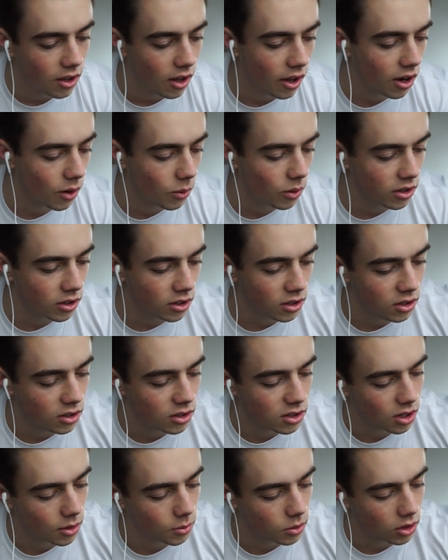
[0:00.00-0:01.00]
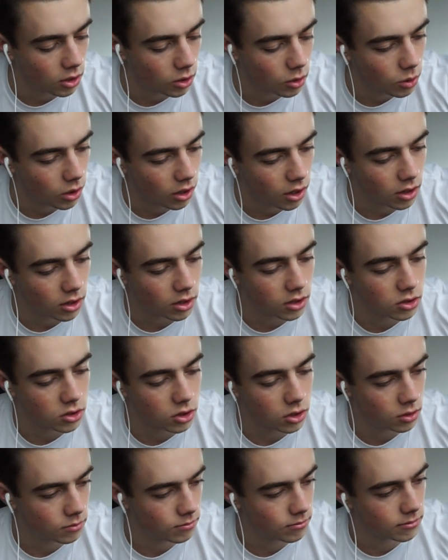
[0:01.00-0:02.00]
And I want to eat something quickly.
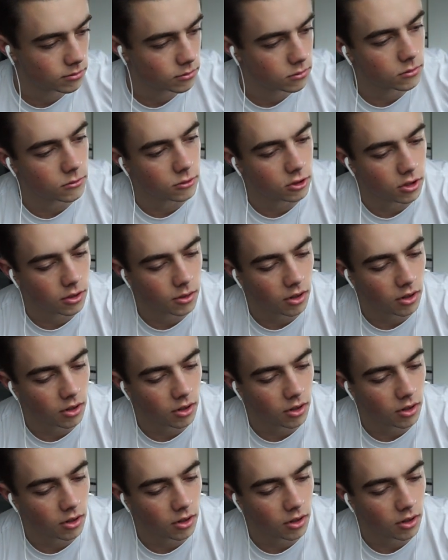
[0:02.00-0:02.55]
So I'm